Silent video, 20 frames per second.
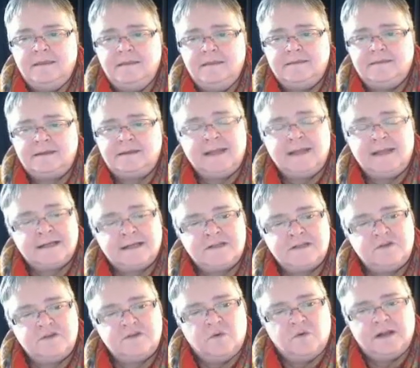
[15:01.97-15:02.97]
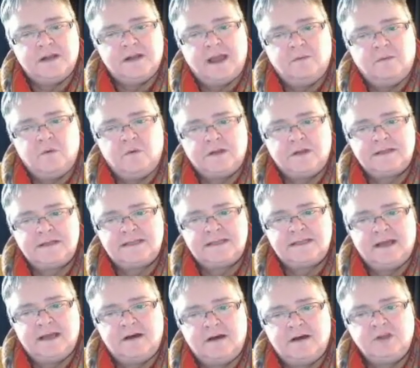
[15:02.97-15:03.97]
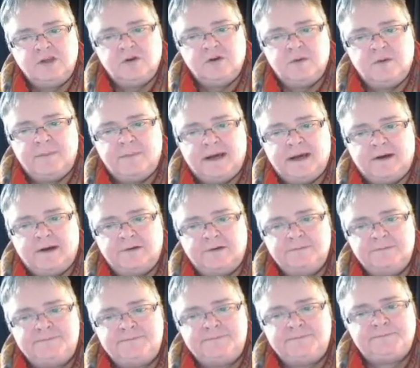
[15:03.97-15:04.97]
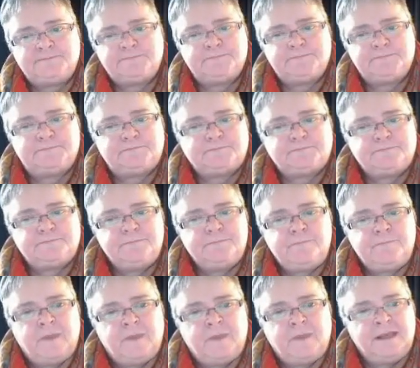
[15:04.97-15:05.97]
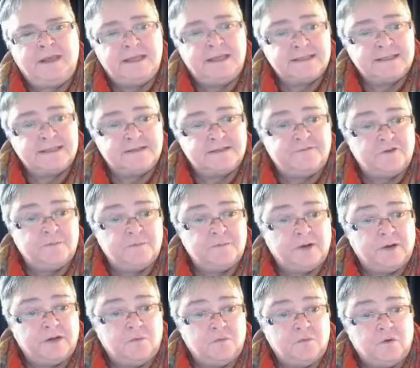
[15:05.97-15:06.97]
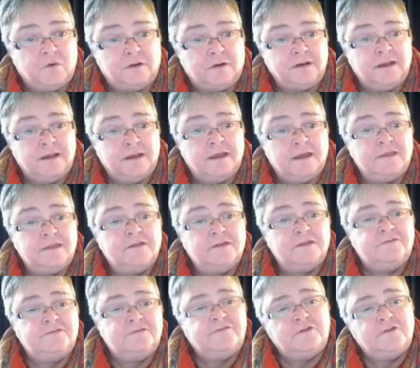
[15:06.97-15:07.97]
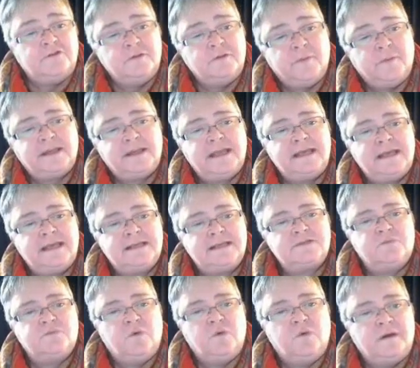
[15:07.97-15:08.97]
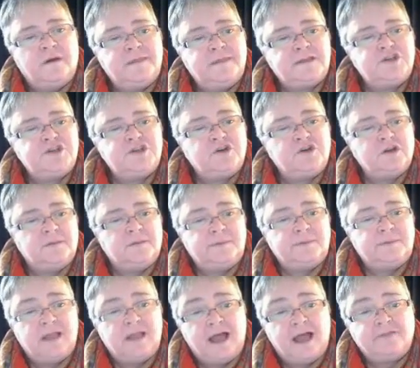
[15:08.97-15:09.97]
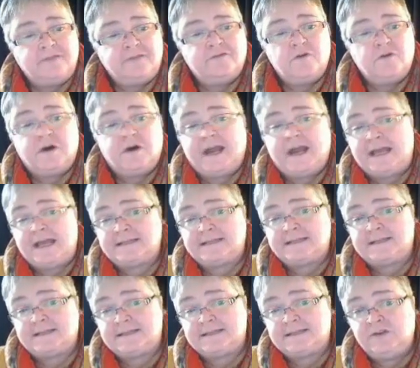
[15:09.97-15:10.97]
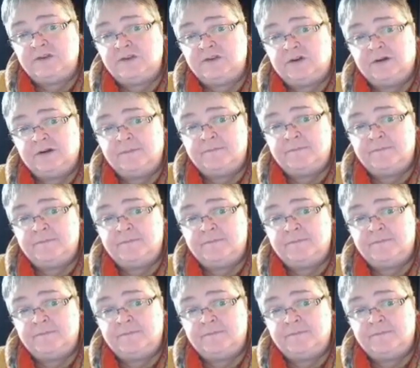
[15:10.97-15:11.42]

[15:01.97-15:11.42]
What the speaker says: The next award I want to tell you about is the Fulbright Award. The Fulbright is one that you can apply for as a senior,